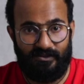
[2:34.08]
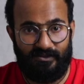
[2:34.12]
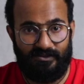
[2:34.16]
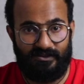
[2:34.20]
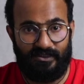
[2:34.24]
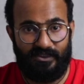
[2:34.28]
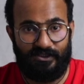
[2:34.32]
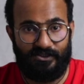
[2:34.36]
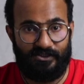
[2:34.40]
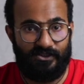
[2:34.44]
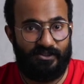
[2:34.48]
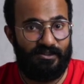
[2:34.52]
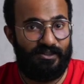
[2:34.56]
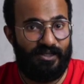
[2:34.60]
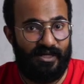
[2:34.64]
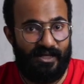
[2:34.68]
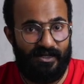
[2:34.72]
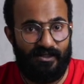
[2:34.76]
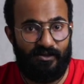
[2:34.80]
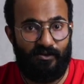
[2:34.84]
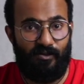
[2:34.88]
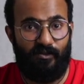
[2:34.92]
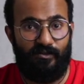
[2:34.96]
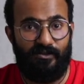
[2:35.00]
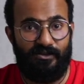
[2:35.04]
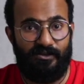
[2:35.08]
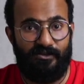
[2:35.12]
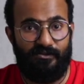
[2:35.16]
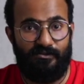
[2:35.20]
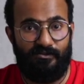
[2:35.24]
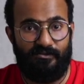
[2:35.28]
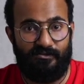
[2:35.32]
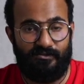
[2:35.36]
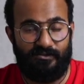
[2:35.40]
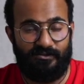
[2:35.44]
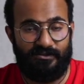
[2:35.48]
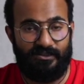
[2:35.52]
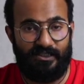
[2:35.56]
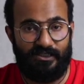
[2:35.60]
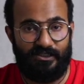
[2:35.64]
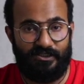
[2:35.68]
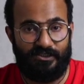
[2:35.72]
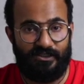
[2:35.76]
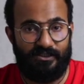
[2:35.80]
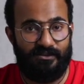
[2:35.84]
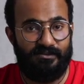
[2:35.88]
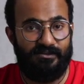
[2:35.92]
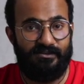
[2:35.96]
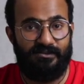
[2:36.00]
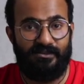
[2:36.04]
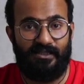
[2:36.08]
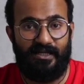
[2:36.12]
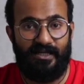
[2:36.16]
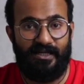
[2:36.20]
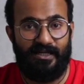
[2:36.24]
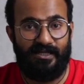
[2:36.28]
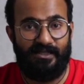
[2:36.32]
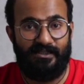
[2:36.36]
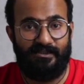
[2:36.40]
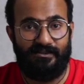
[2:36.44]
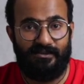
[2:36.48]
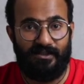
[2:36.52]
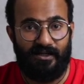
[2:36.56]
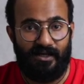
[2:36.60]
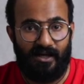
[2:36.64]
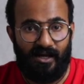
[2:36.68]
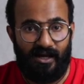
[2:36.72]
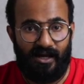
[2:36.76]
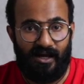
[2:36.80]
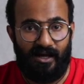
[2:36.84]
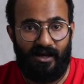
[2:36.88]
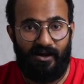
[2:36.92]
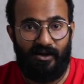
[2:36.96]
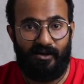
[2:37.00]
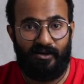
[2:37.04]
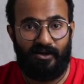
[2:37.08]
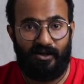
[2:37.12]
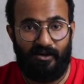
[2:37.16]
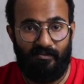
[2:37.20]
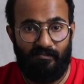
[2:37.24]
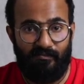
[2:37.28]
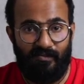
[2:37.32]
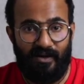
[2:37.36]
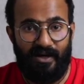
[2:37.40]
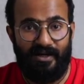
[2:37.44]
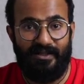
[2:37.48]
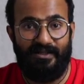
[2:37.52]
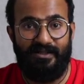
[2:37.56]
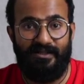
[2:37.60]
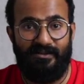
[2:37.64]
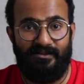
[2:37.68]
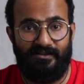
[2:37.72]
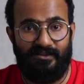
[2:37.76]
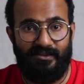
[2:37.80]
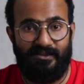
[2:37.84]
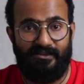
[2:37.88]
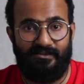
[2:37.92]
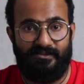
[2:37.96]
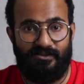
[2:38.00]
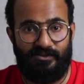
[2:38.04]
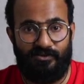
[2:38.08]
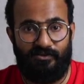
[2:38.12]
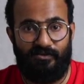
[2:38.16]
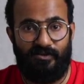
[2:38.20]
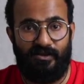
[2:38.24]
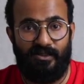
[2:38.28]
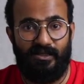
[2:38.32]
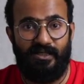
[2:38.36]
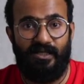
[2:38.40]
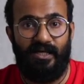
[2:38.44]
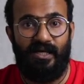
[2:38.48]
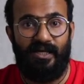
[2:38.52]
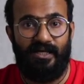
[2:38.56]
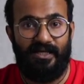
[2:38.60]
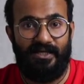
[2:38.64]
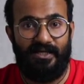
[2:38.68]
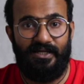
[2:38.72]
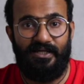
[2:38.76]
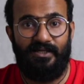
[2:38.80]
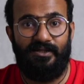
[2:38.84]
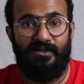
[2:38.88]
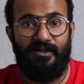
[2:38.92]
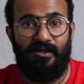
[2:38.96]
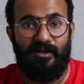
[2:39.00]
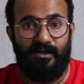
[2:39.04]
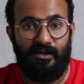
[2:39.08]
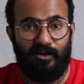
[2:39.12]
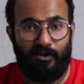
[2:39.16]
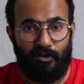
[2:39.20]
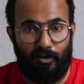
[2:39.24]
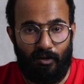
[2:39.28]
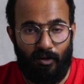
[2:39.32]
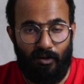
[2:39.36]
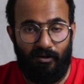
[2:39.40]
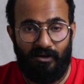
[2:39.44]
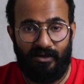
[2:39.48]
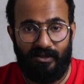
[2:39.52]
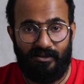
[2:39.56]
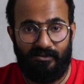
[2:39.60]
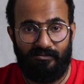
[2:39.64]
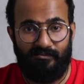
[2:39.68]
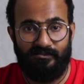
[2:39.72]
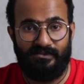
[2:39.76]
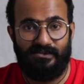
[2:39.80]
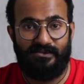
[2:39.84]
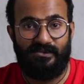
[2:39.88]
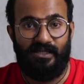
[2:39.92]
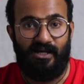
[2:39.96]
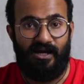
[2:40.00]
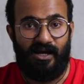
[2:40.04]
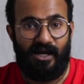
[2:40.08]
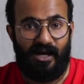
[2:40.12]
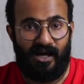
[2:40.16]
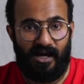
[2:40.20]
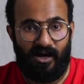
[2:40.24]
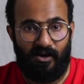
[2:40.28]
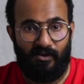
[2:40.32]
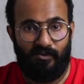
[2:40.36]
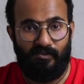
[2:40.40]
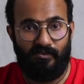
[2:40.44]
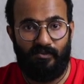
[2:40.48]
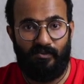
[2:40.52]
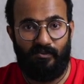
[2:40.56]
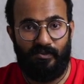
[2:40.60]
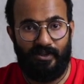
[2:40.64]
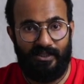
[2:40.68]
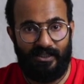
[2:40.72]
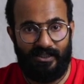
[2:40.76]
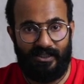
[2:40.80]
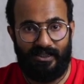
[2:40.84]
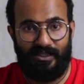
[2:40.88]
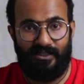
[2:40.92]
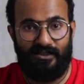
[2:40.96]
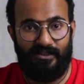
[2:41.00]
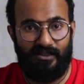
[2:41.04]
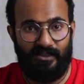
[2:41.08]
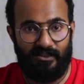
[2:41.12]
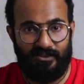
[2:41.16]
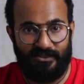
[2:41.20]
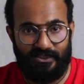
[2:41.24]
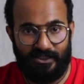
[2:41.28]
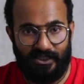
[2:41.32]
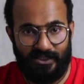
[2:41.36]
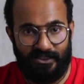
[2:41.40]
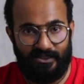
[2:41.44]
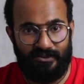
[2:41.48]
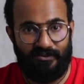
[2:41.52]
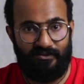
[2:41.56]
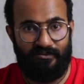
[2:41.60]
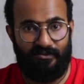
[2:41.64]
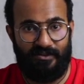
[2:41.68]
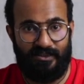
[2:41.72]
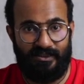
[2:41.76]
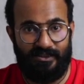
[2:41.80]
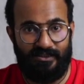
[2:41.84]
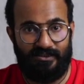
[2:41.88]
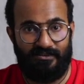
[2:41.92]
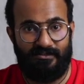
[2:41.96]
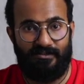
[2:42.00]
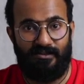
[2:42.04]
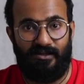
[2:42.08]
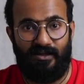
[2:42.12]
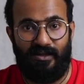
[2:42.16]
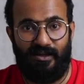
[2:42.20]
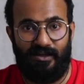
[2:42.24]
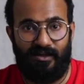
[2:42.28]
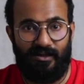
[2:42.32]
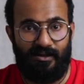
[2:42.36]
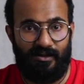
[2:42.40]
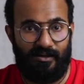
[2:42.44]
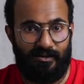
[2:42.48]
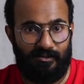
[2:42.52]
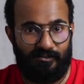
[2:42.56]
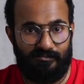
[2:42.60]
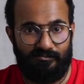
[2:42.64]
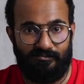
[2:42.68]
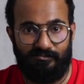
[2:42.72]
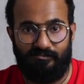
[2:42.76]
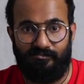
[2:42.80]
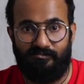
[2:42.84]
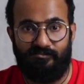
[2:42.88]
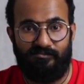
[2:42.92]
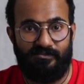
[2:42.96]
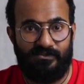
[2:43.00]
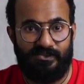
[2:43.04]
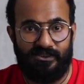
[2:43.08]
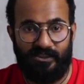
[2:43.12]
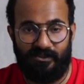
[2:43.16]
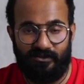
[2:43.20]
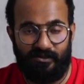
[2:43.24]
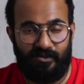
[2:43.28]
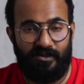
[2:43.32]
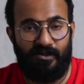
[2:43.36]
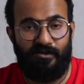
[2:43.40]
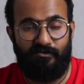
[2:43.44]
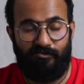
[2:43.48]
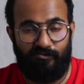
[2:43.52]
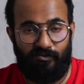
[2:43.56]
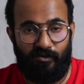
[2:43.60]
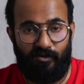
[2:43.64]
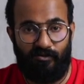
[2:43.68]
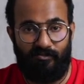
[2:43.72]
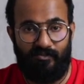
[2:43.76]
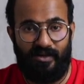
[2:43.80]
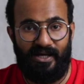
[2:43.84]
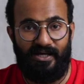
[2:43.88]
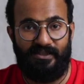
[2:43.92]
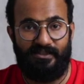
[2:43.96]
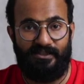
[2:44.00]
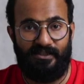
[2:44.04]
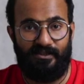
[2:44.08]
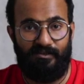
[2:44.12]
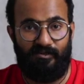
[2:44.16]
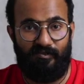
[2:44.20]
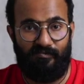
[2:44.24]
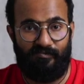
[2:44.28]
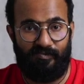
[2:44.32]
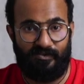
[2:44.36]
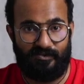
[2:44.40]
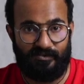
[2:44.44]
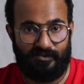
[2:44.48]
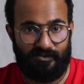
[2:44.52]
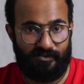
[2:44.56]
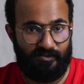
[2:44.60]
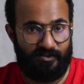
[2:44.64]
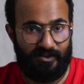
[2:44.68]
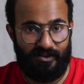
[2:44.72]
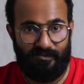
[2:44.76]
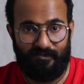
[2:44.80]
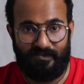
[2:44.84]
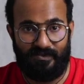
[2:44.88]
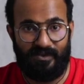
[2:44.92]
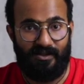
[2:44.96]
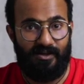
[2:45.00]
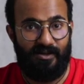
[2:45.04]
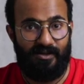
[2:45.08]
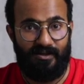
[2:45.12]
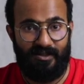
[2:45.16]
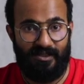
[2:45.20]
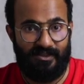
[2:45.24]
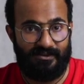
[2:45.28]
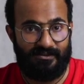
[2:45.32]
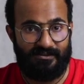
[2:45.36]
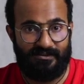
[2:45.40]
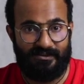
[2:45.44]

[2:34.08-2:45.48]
section and audio sections, and how combining these 3 in columns, how we can generate a general formatting of a script, let's